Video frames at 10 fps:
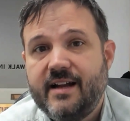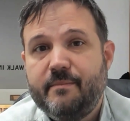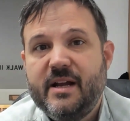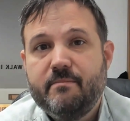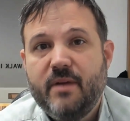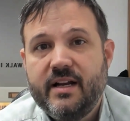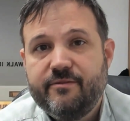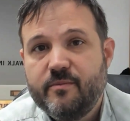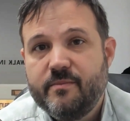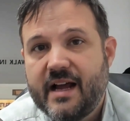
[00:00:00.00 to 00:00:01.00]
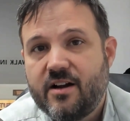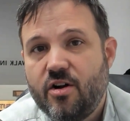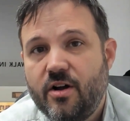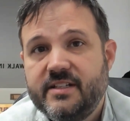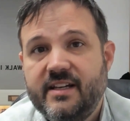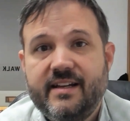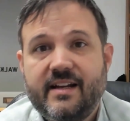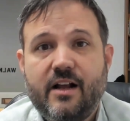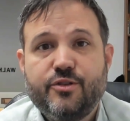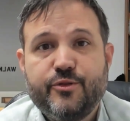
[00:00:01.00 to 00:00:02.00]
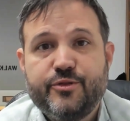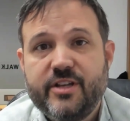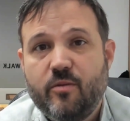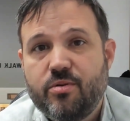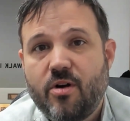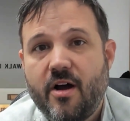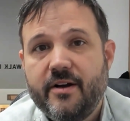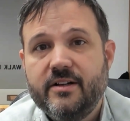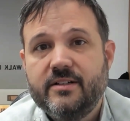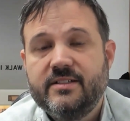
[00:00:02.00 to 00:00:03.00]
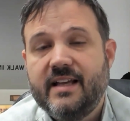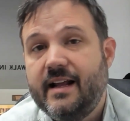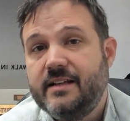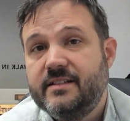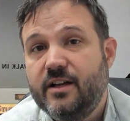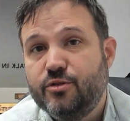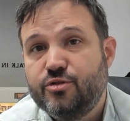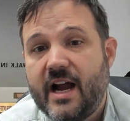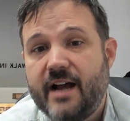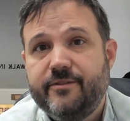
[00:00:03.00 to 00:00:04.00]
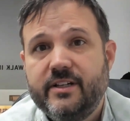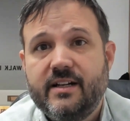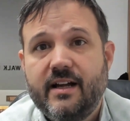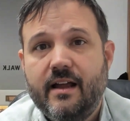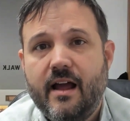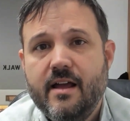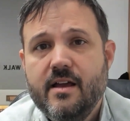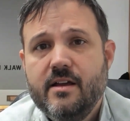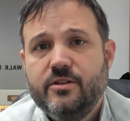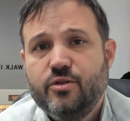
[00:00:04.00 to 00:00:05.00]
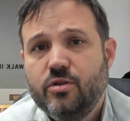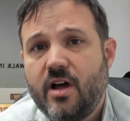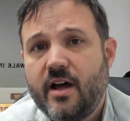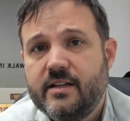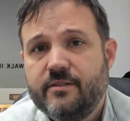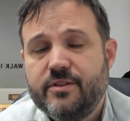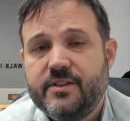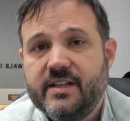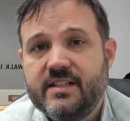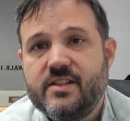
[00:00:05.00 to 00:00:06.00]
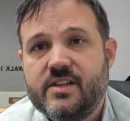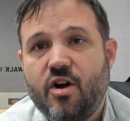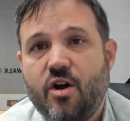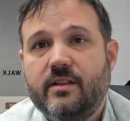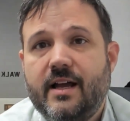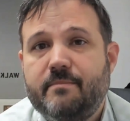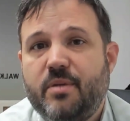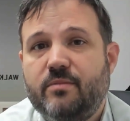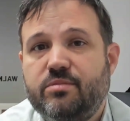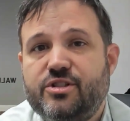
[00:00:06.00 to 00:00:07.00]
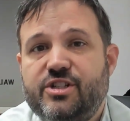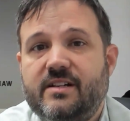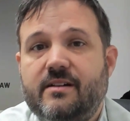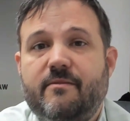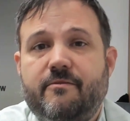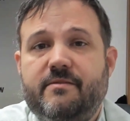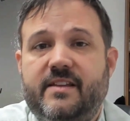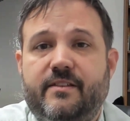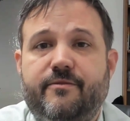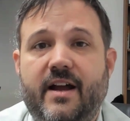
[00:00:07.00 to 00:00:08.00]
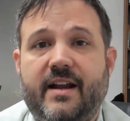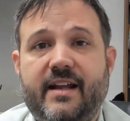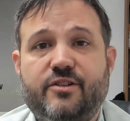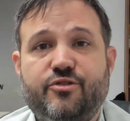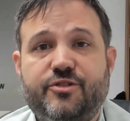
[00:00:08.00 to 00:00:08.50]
I make money from that content. I also sell products. I sell traffic. I do a lot of different things in the online publishing in the financial